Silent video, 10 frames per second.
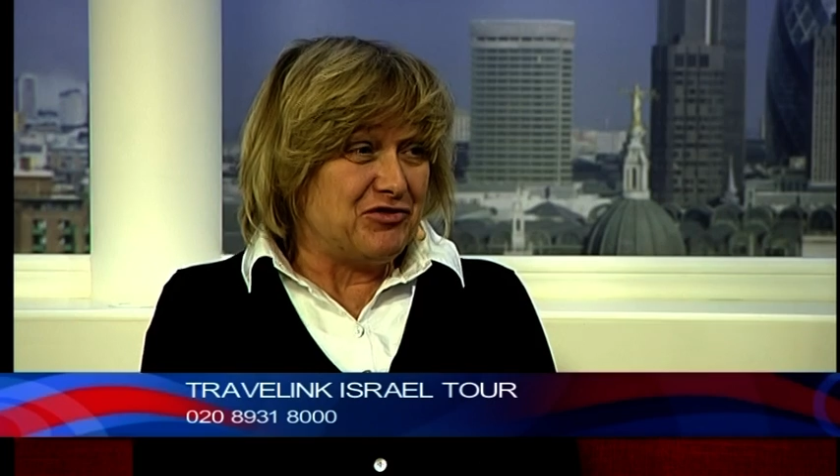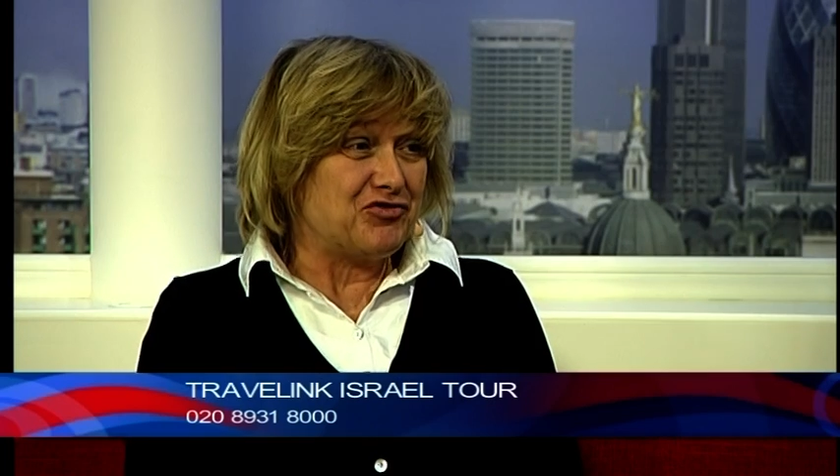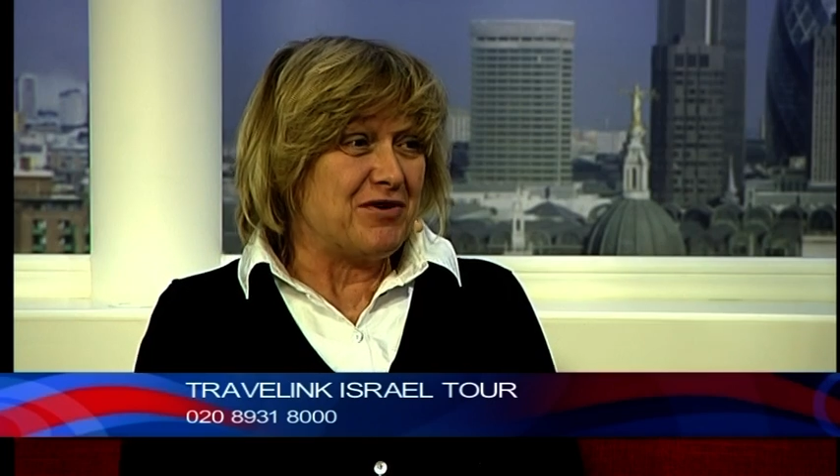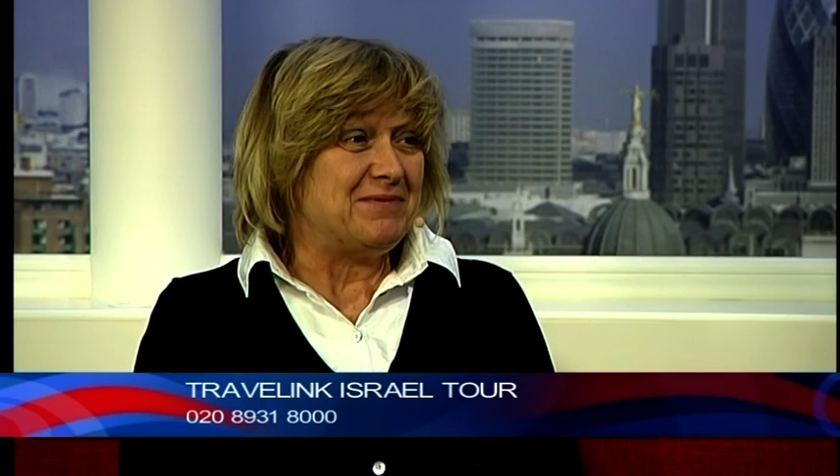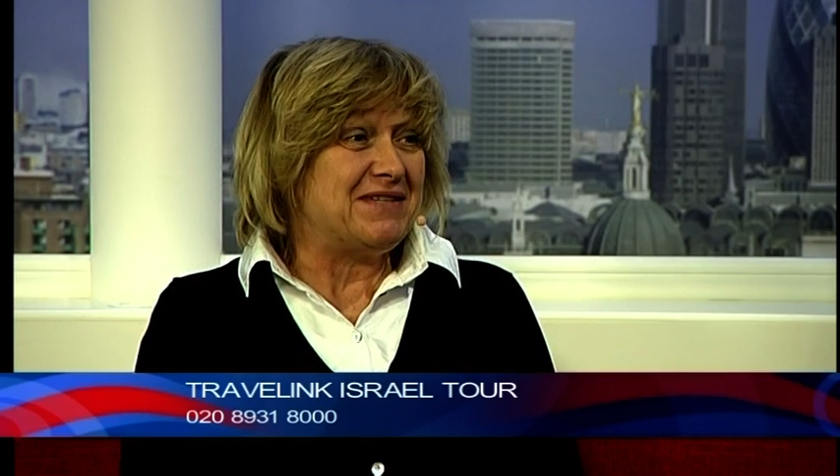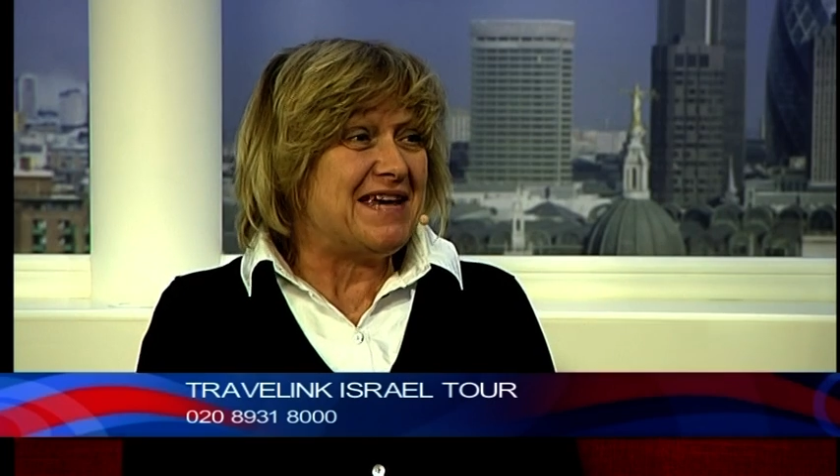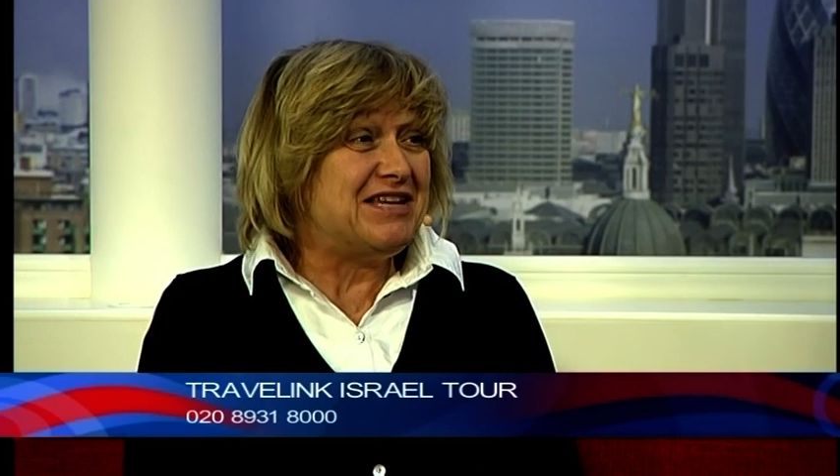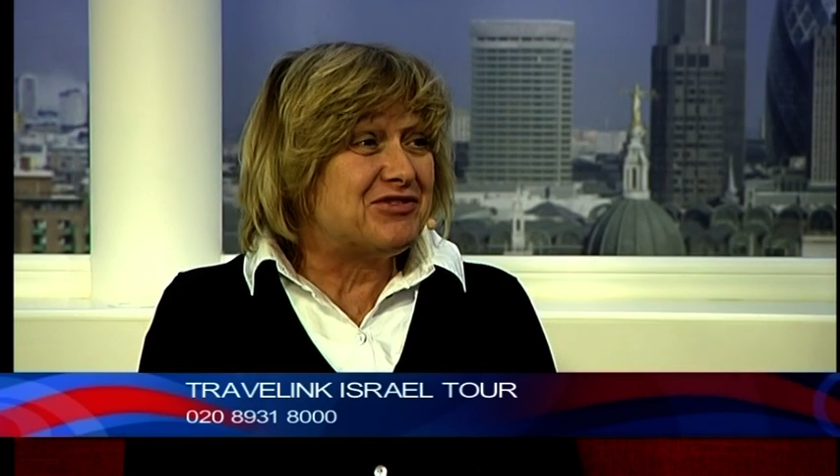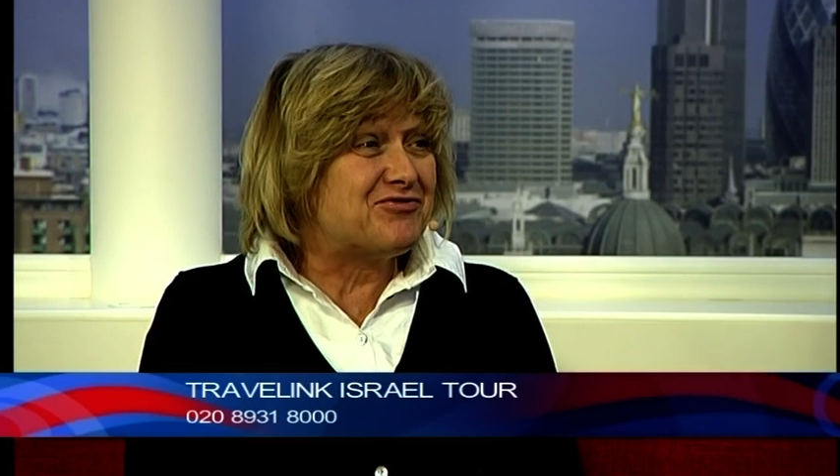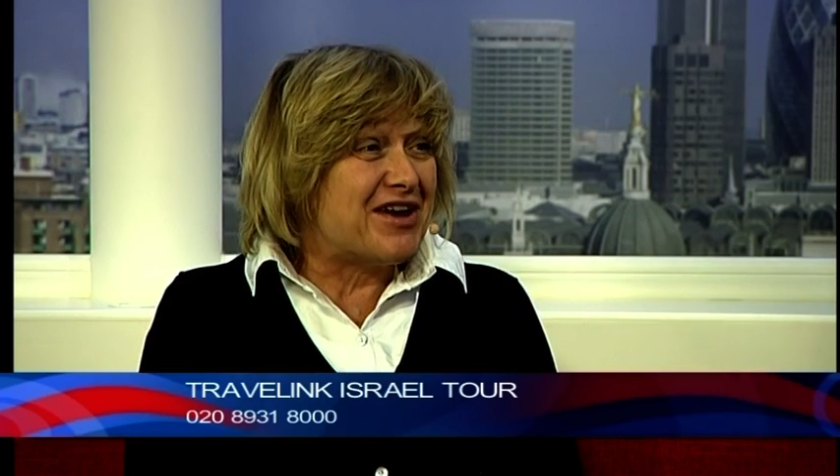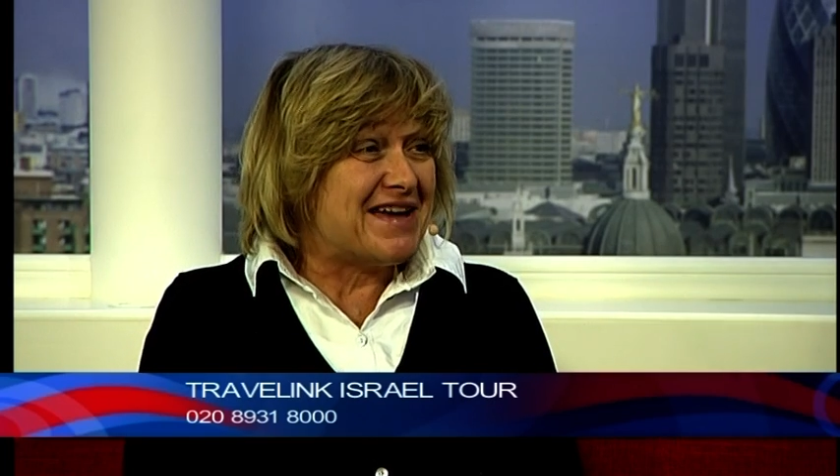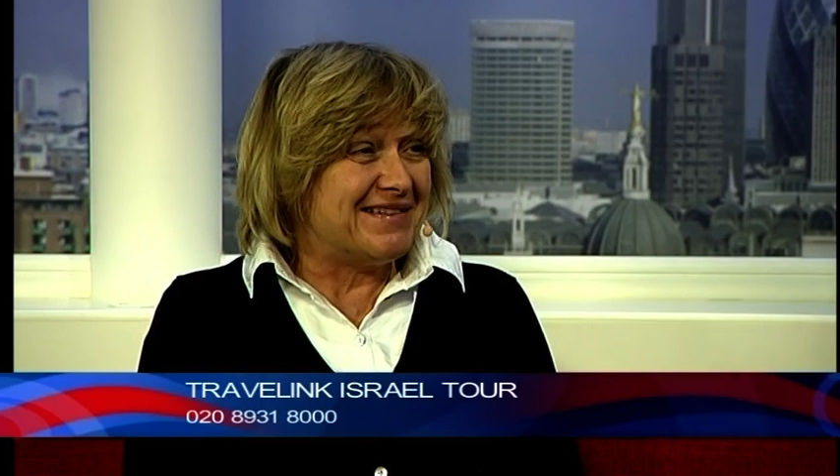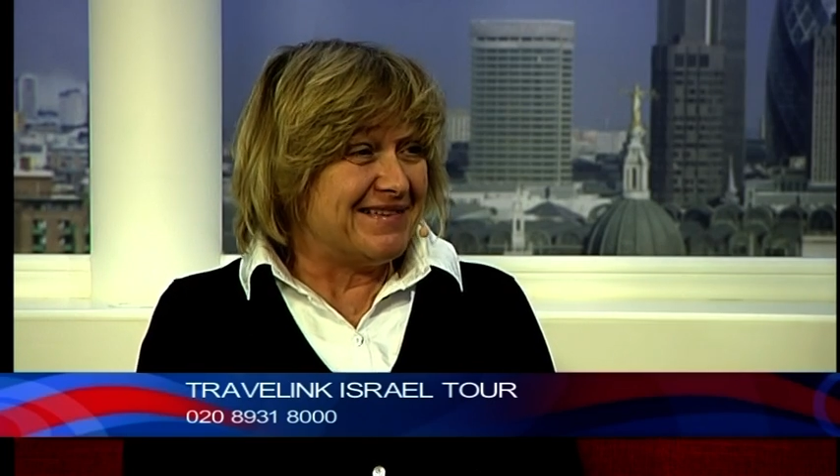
trip to Israel.